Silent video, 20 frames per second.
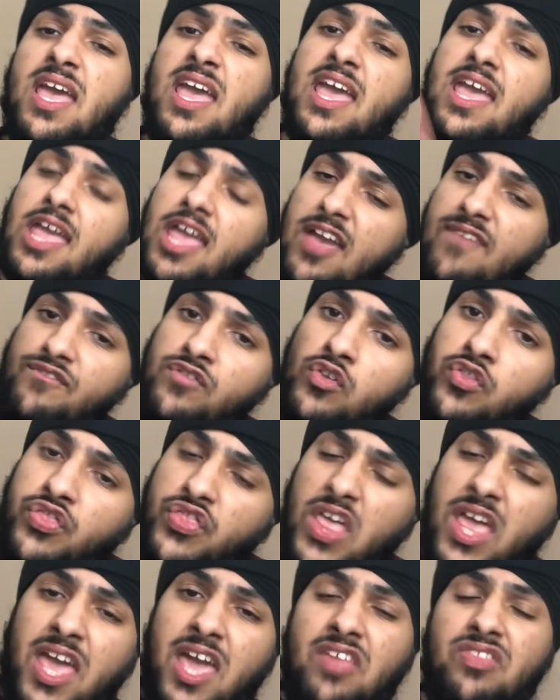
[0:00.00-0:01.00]
If you
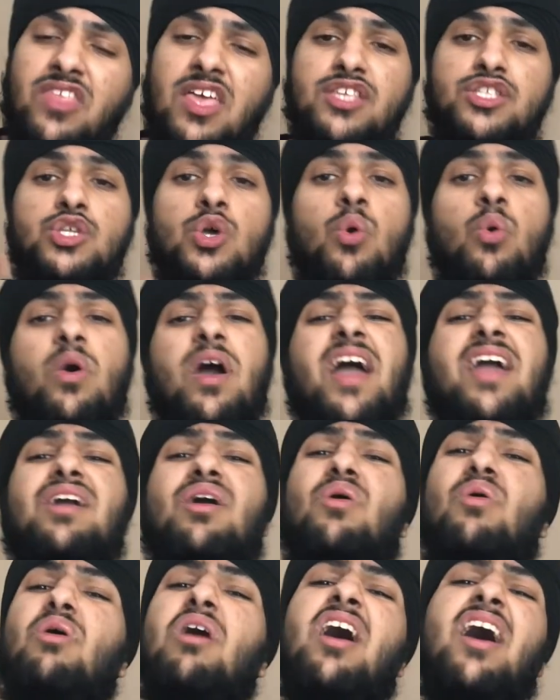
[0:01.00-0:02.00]
think that's the way
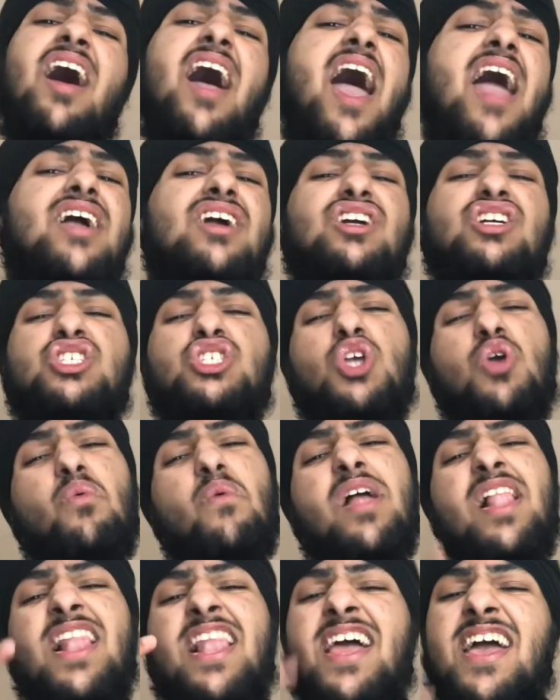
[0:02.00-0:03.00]
it works, you
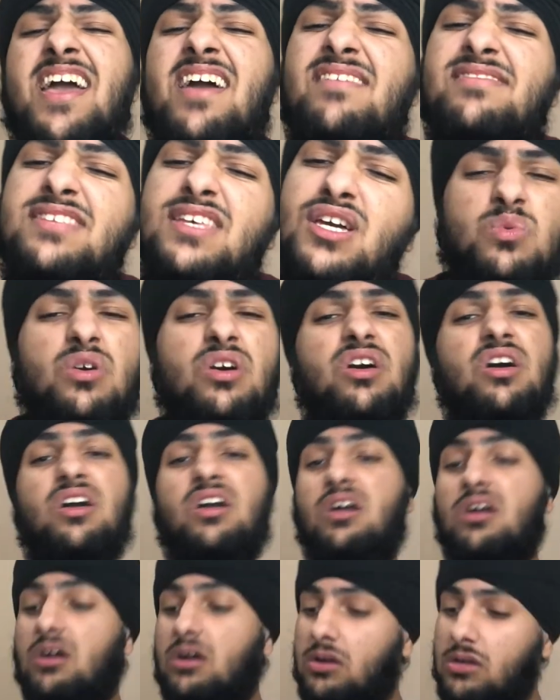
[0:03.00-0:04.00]
will live in
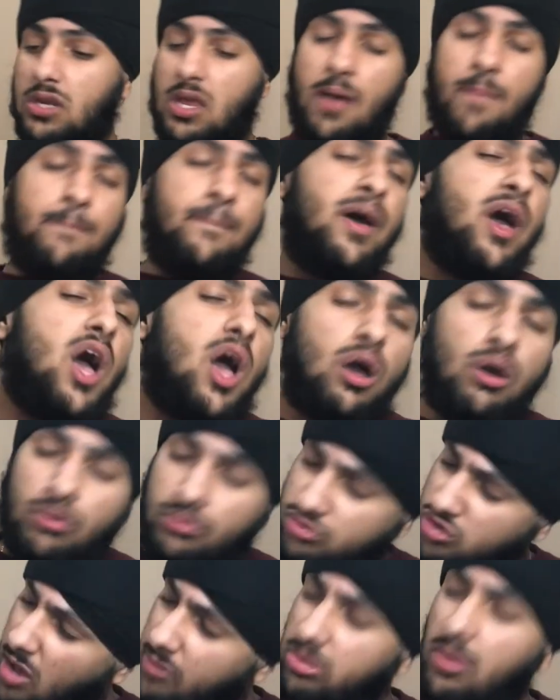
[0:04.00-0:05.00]
world. Come on,
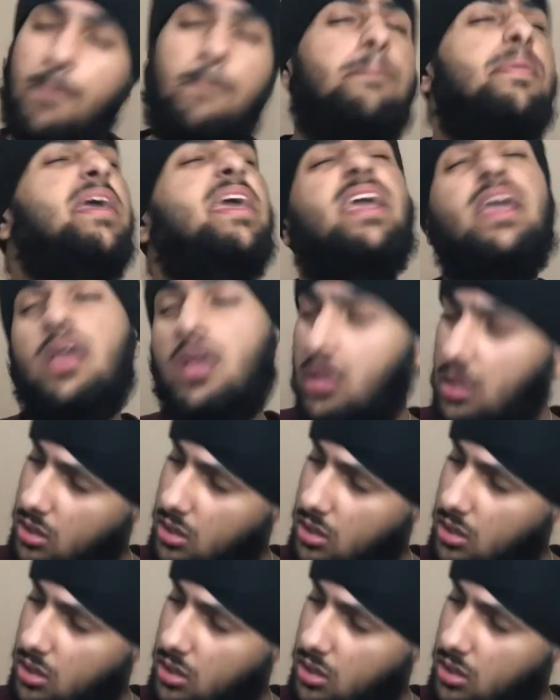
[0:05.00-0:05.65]
drop the beat.